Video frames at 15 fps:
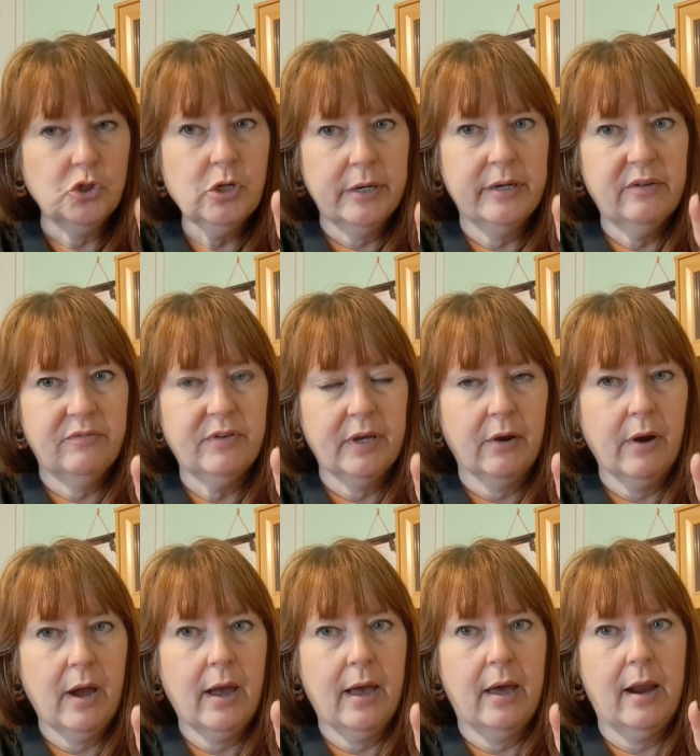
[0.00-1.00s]
trying to figure
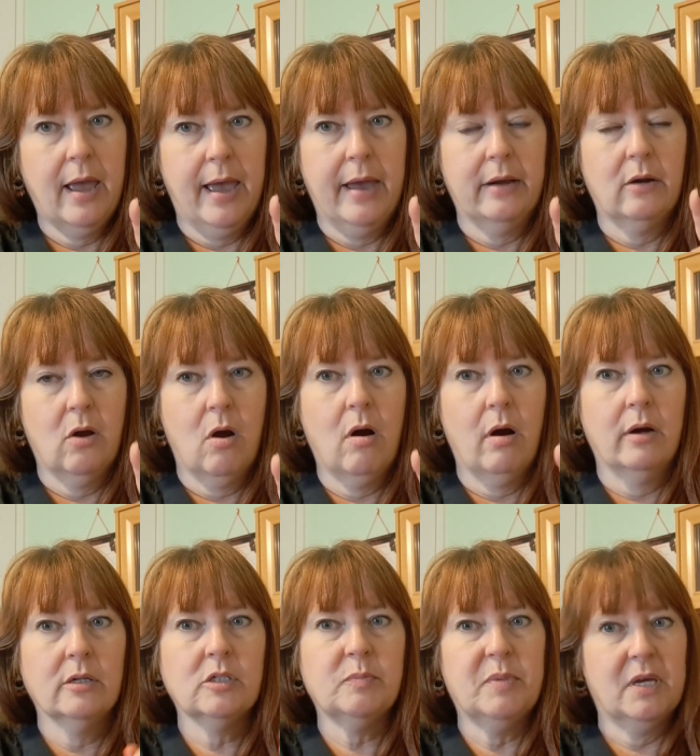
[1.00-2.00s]
out how to add
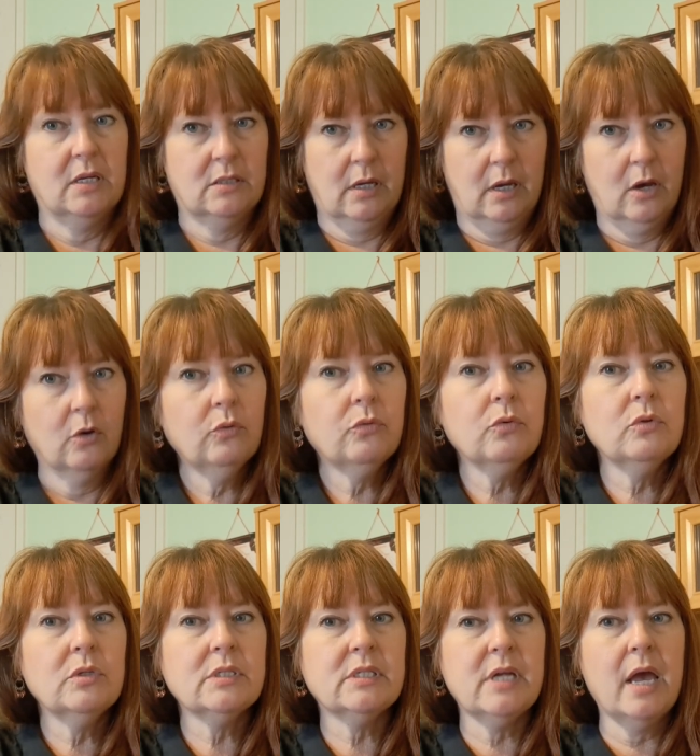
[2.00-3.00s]
cards because I go through
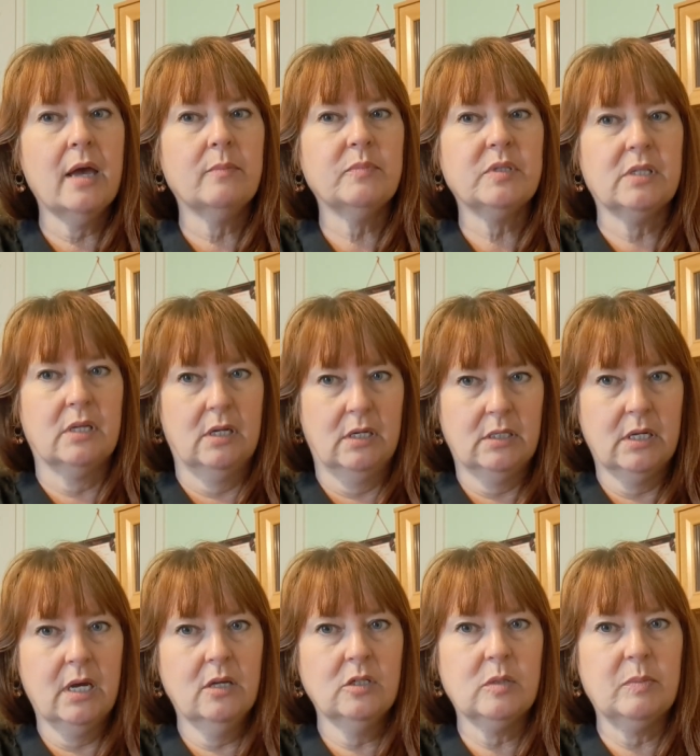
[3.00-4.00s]
the steps and it
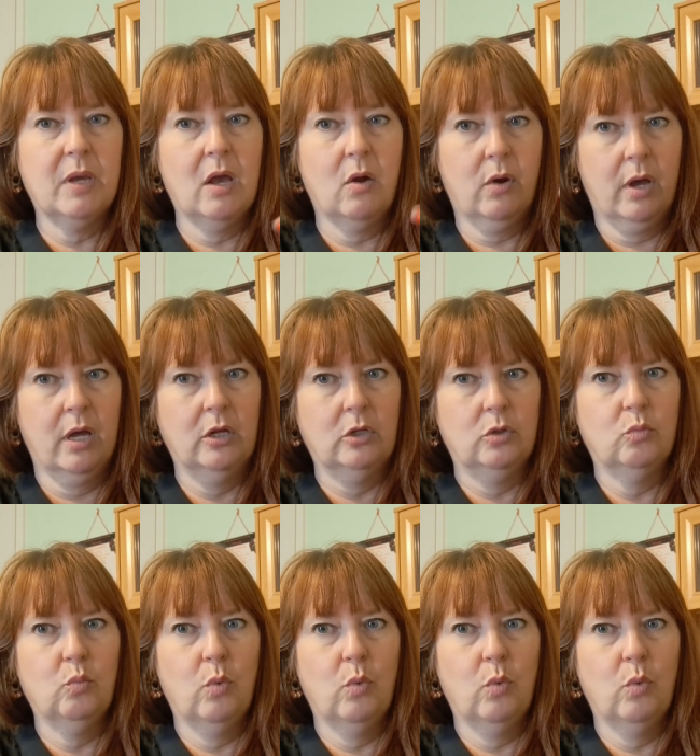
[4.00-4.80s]
tells me, okay,